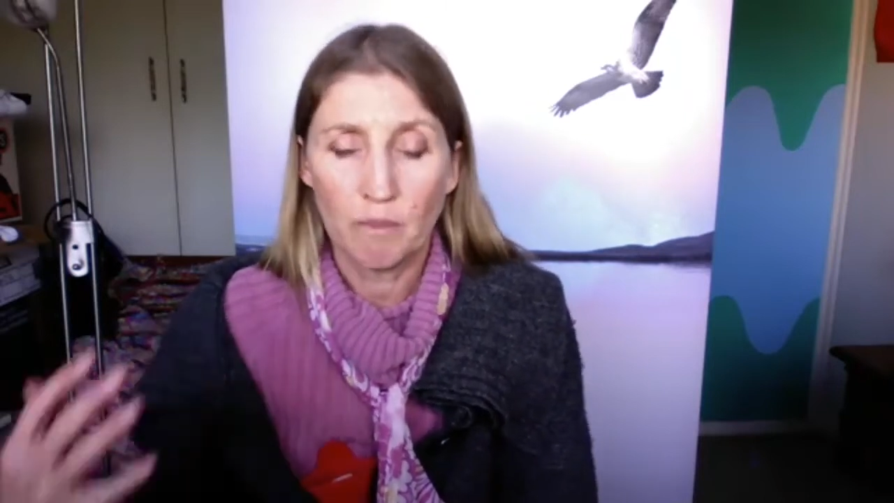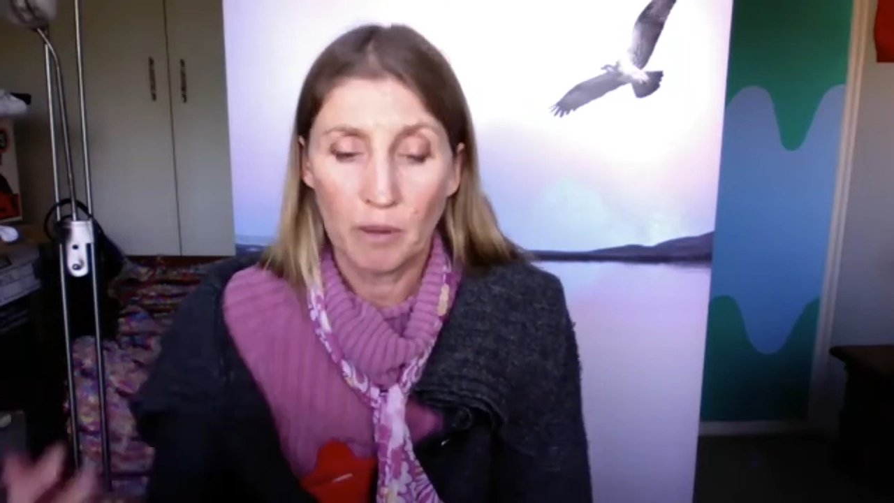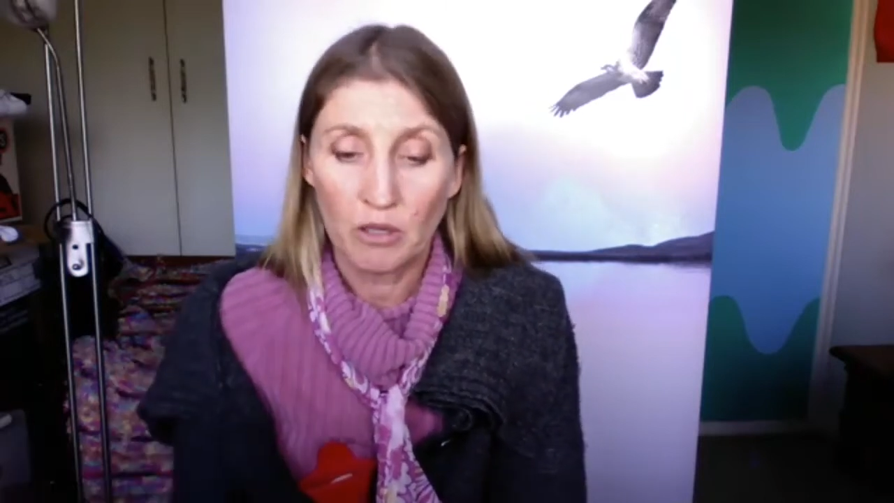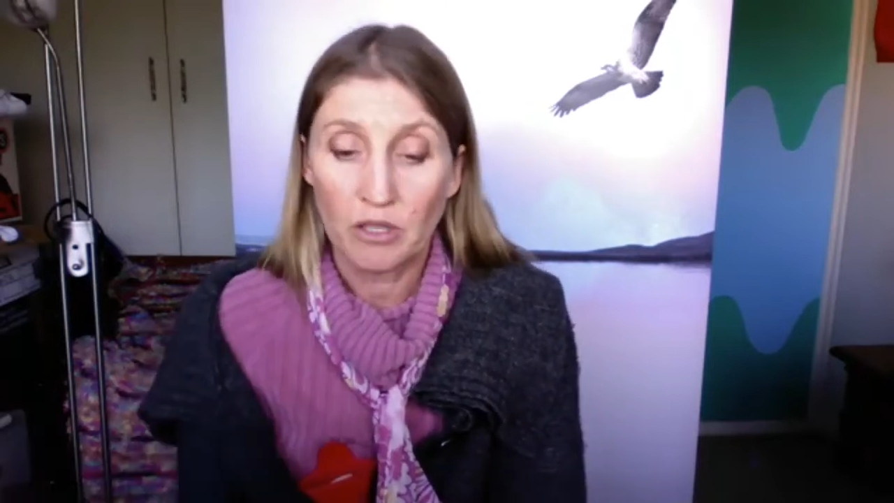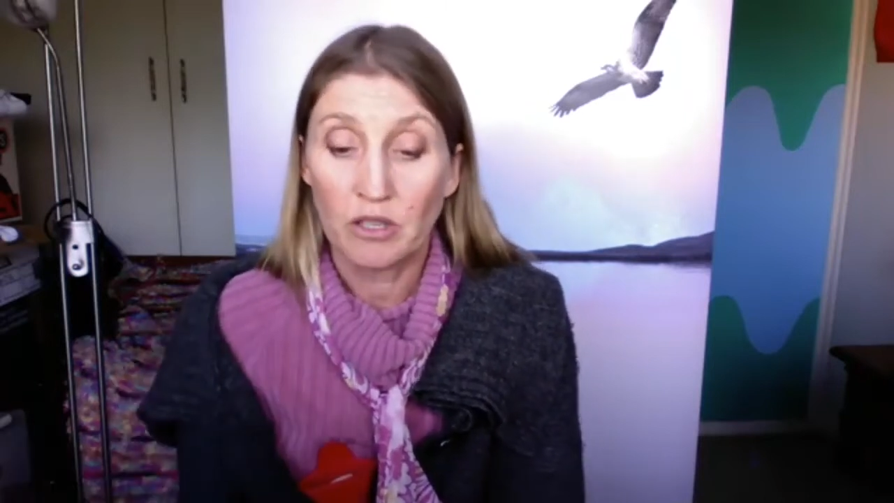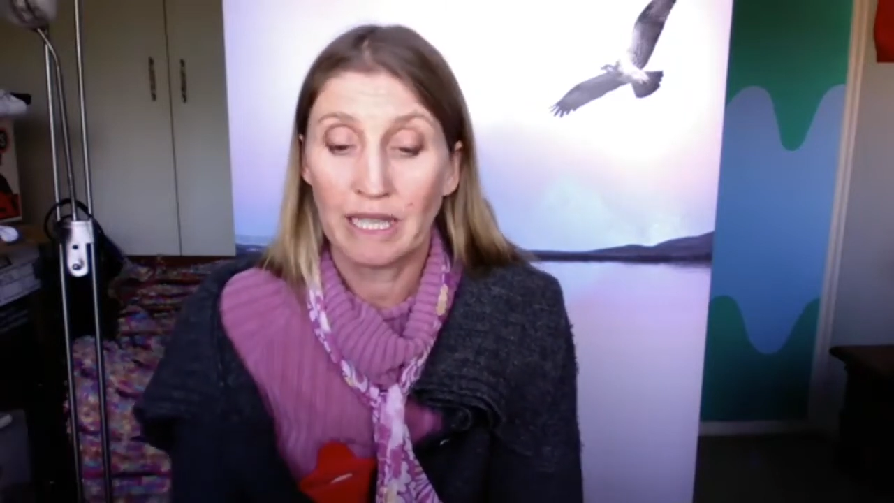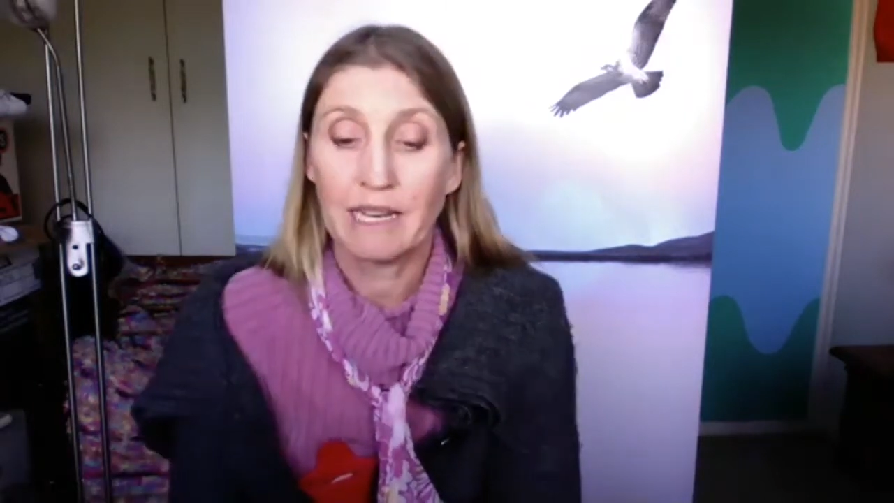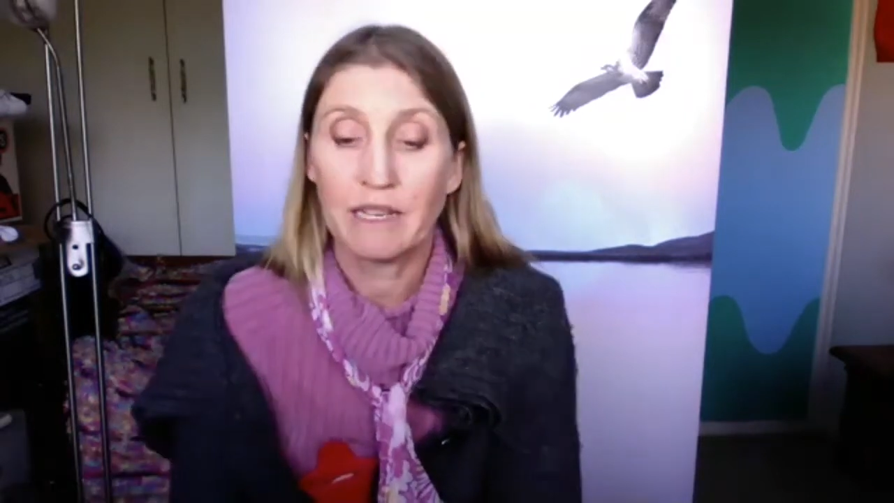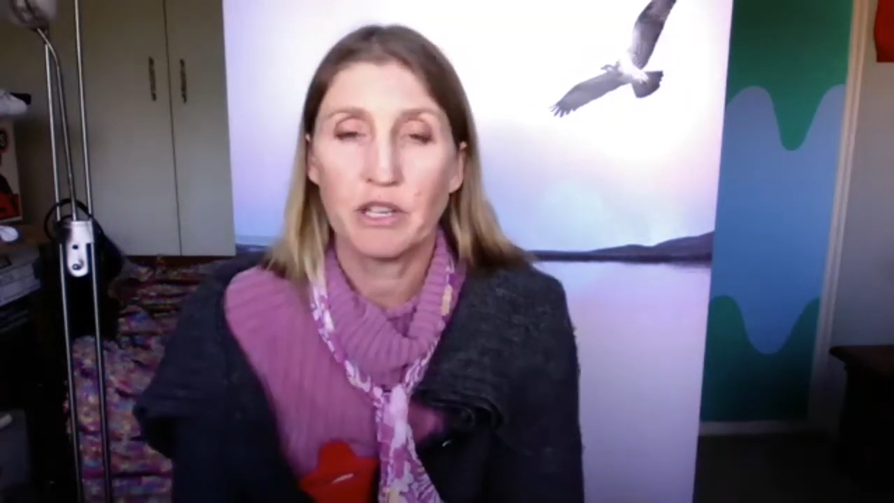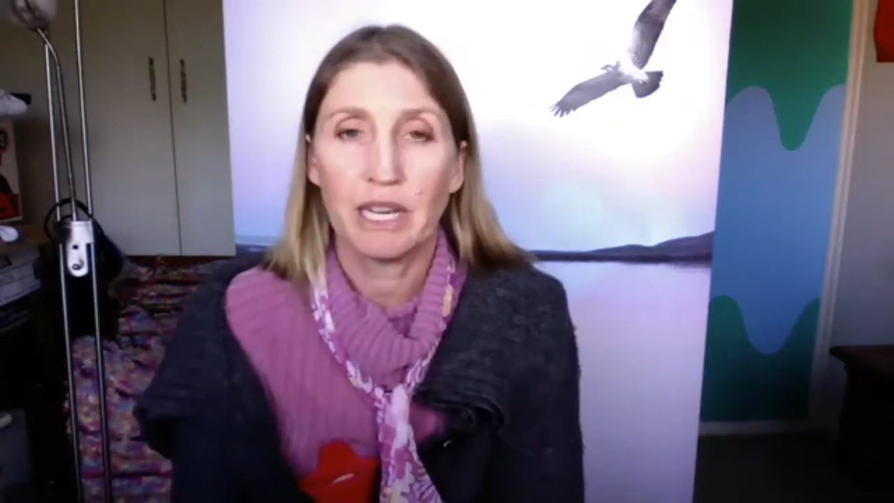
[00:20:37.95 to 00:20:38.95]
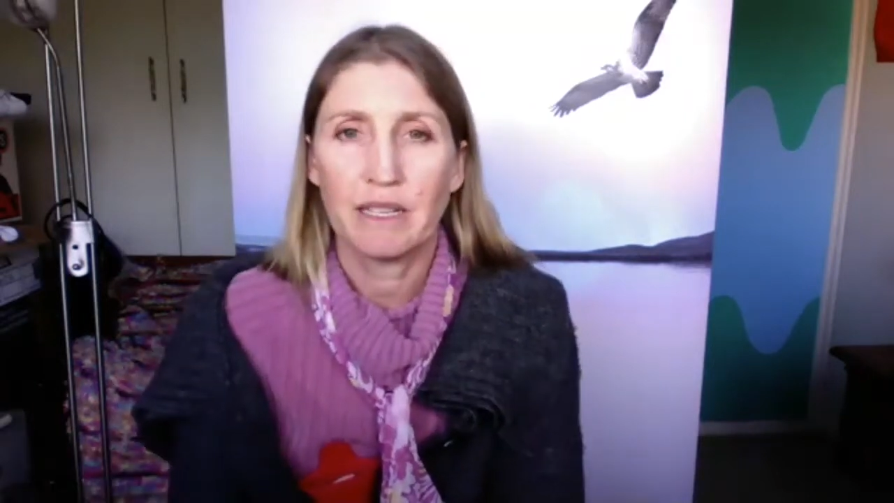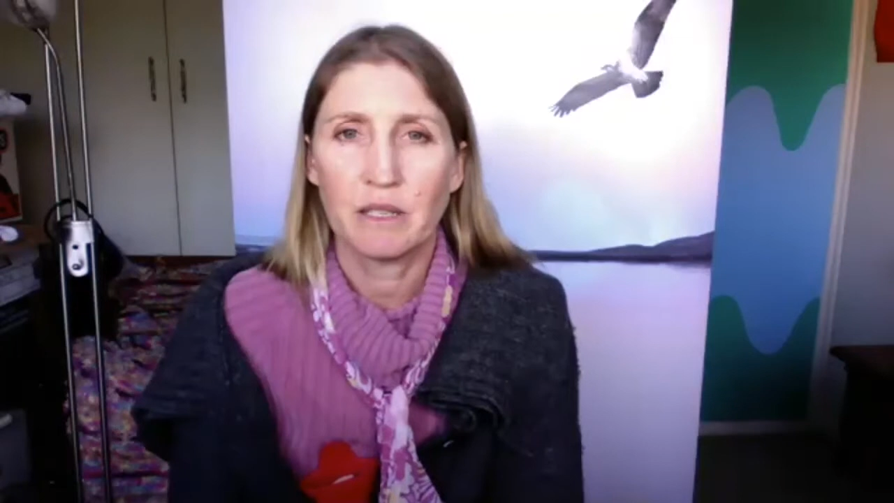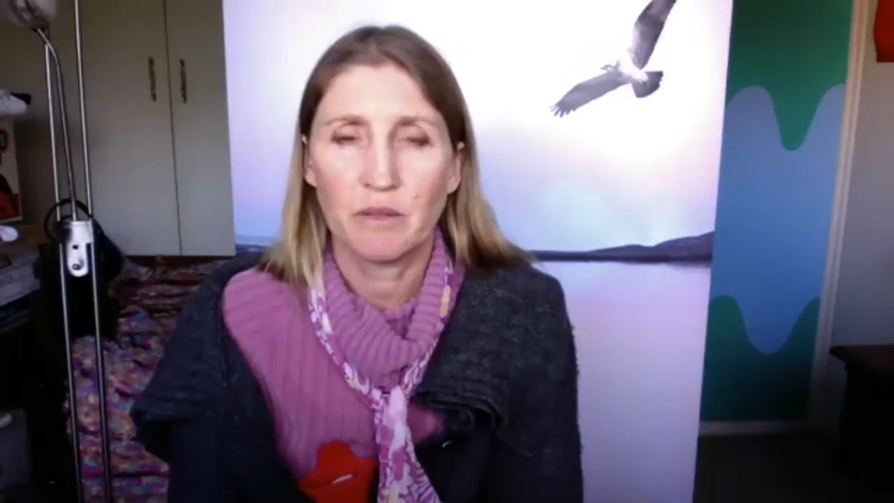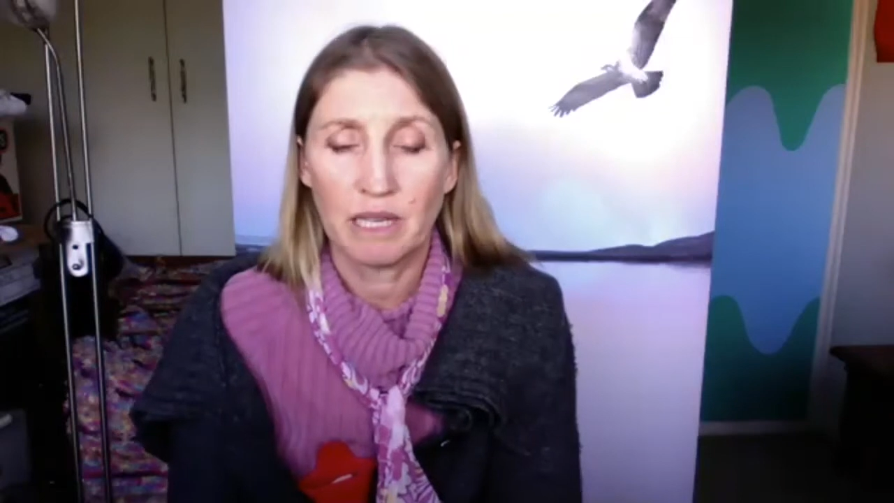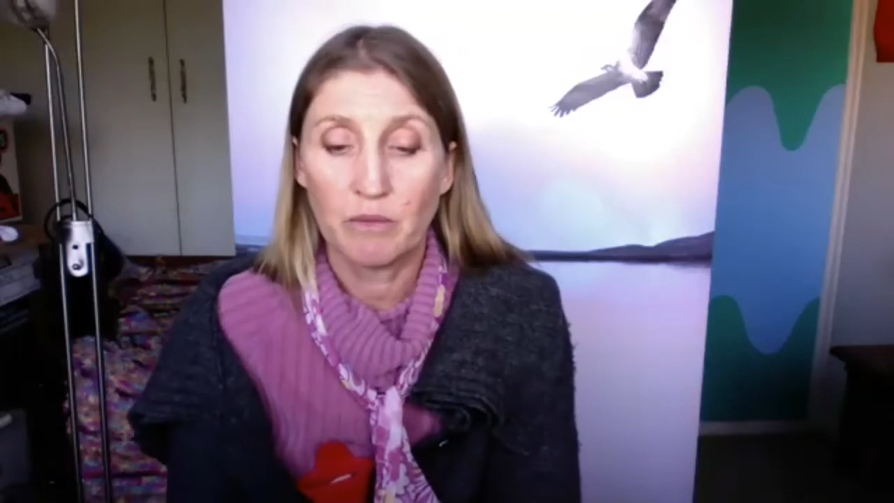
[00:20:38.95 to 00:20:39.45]
personal energy
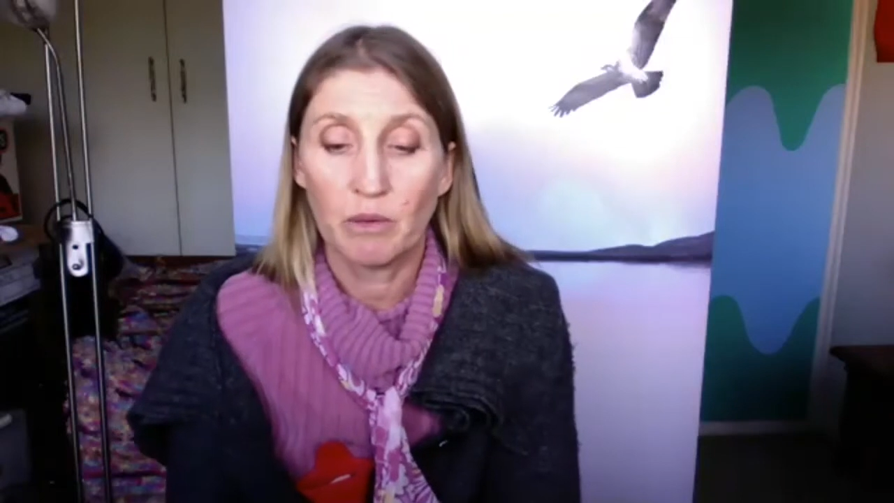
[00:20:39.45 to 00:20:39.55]
is